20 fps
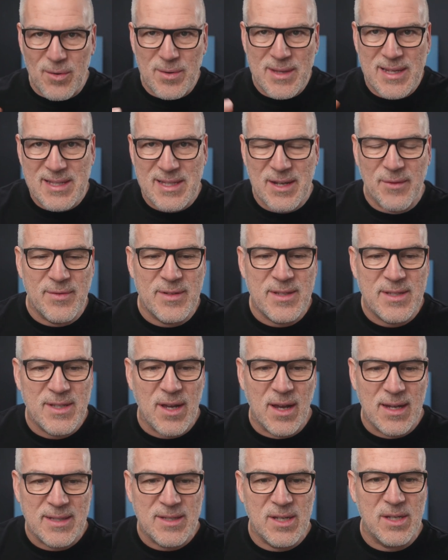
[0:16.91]
all these different
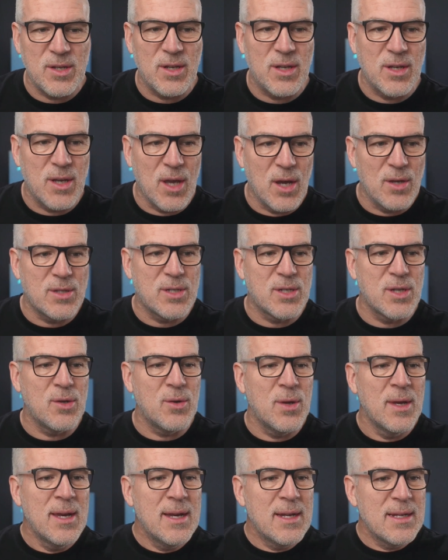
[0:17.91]
sites that you can go
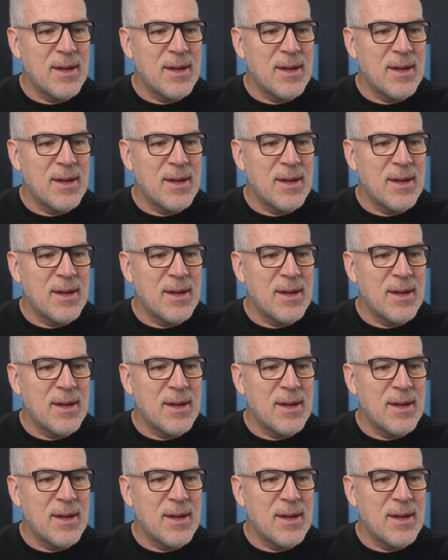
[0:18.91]
to,